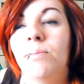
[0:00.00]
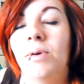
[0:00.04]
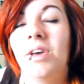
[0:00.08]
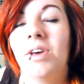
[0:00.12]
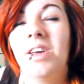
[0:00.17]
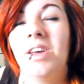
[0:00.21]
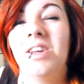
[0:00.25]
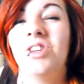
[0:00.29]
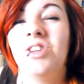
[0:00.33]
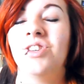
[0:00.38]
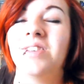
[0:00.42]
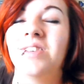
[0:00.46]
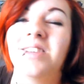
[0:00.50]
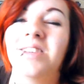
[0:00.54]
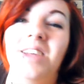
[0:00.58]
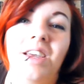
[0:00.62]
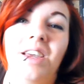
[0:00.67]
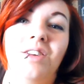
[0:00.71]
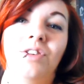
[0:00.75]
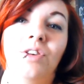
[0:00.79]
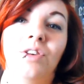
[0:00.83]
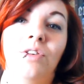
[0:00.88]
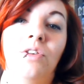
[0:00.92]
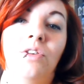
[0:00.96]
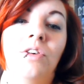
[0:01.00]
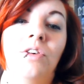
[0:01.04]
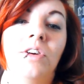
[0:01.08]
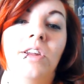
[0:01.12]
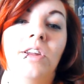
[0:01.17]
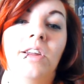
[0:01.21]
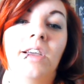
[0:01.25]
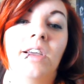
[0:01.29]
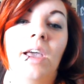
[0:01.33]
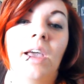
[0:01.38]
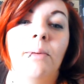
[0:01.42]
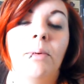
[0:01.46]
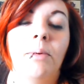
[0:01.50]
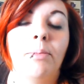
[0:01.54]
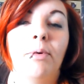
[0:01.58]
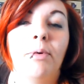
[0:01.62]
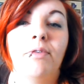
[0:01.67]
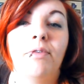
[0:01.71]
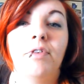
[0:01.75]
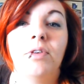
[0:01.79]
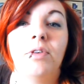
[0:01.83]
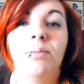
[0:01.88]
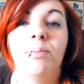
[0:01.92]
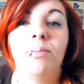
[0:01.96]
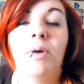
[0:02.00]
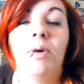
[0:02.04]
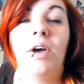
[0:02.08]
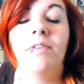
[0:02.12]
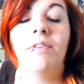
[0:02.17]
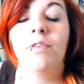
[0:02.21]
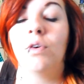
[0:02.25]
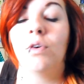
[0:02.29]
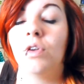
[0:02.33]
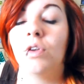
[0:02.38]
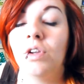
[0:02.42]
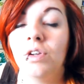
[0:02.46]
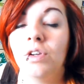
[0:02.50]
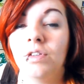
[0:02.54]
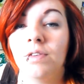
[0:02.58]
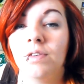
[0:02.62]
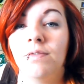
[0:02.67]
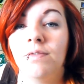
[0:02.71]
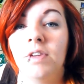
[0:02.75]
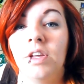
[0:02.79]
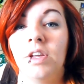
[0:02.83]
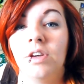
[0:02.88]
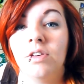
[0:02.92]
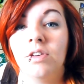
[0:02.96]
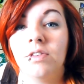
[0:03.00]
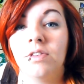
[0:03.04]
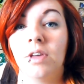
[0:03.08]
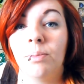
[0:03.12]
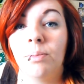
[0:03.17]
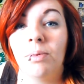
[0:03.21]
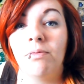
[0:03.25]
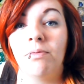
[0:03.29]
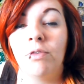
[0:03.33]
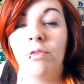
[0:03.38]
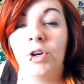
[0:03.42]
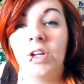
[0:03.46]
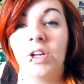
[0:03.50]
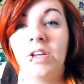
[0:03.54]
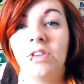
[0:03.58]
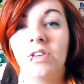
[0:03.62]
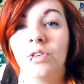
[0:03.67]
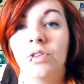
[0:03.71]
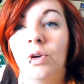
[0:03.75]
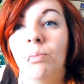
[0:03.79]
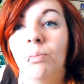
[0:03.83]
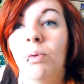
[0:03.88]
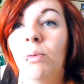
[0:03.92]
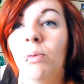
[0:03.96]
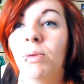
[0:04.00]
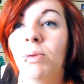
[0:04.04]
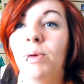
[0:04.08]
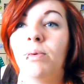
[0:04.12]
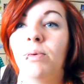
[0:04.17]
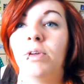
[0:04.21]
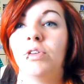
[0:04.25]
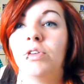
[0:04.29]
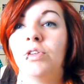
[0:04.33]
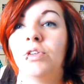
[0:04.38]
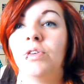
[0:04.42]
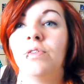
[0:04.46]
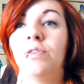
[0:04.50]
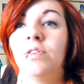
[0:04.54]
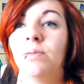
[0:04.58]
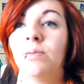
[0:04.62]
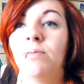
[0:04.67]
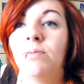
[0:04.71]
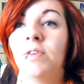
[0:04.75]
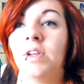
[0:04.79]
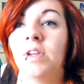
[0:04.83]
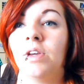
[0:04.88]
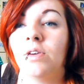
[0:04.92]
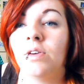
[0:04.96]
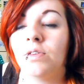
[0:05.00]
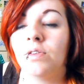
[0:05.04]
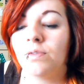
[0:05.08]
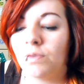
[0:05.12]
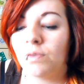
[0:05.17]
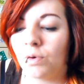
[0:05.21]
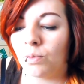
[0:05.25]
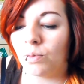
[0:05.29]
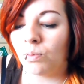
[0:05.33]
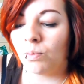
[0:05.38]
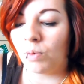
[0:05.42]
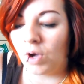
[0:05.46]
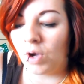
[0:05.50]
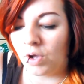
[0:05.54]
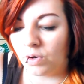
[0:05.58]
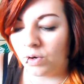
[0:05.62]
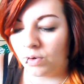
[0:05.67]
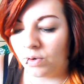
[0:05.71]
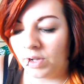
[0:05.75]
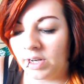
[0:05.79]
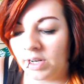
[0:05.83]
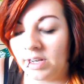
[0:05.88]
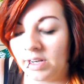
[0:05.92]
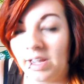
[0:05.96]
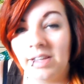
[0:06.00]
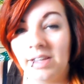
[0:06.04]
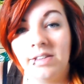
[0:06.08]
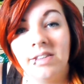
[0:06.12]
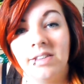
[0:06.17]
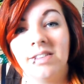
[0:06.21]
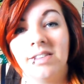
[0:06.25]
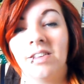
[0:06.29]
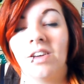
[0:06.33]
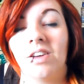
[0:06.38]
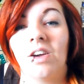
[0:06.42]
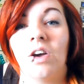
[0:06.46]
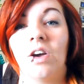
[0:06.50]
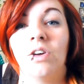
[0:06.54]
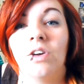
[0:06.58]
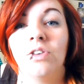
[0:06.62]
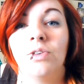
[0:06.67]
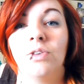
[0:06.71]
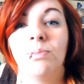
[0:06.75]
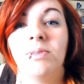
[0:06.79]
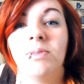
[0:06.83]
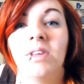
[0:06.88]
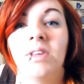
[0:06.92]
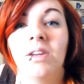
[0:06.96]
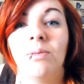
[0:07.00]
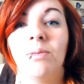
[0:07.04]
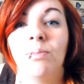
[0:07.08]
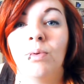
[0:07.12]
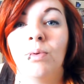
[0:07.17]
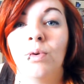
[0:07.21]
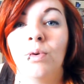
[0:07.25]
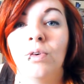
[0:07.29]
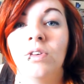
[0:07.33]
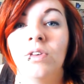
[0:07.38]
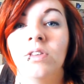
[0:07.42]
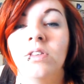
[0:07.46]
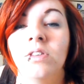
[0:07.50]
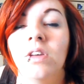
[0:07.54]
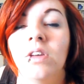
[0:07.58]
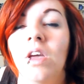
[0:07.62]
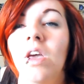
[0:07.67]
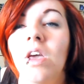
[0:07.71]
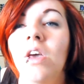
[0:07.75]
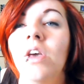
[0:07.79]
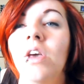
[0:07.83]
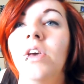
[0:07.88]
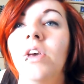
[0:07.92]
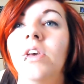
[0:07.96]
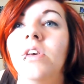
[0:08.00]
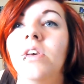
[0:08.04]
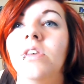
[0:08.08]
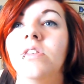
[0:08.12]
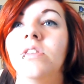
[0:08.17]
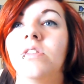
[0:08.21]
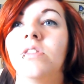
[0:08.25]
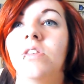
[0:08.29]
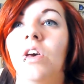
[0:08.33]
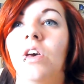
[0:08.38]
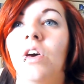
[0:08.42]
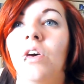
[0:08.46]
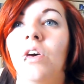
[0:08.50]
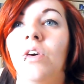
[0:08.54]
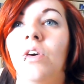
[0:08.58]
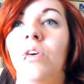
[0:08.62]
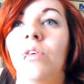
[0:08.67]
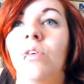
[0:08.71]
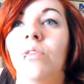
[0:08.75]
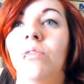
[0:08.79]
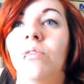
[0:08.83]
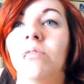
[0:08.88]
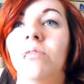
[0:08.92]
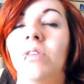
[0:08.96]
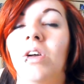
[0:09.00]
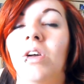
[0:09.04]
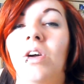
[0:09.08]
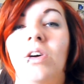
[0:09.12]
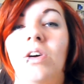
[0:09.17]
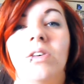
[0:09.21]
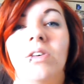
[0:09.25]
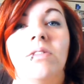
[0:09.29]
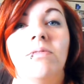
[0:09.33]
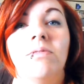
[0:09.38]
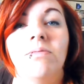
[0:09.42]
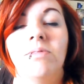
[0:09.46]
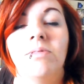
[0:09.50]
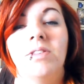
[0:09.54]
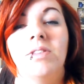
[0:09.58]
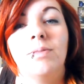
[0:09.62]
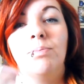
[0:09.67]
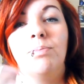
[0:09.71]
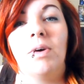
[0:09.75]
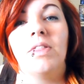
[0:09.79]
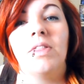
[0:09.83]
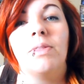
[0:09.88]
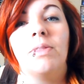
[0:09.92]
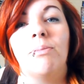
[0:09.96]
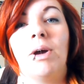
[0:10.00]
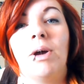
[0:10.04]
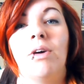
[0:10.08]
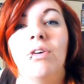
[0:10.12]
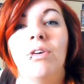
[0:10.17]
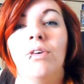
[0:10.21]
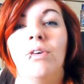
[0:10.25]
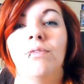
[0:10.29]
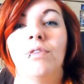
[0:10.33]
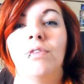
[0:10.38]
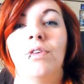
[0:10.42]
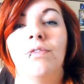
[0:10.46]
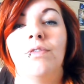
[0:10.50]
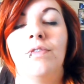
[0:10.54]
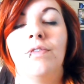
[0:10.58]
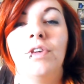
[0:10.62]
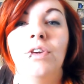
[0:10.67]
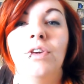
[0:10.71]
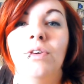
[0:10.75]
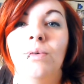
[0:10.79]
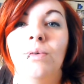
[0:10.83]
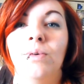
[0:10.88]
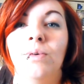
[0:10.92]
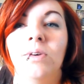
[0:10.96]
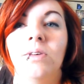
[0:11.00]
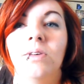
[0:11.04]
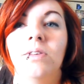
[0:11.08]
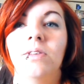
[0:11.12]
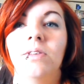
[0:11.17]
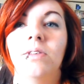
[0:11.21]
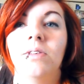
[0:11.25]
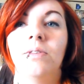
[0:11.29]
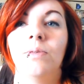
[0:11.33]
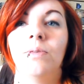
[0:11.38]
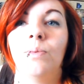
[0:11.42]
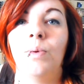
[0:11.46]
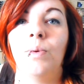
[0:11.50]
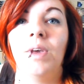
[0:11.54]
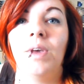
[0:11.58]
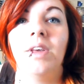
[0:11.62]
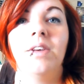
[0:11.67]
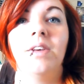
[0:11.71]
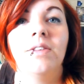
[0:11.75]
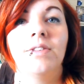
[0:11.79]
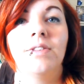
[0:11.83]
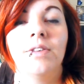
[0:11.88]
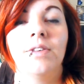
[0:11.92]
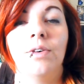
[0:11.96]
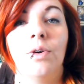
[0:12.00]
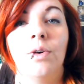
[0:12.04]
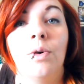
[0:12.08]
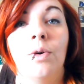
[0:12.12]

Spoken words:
but it just takes so long and I can't be bothered. But I've got loads of videos up and running, so I probably won't do some videos for a while unless it's like 100% important. So I'll spread them out over a few weeks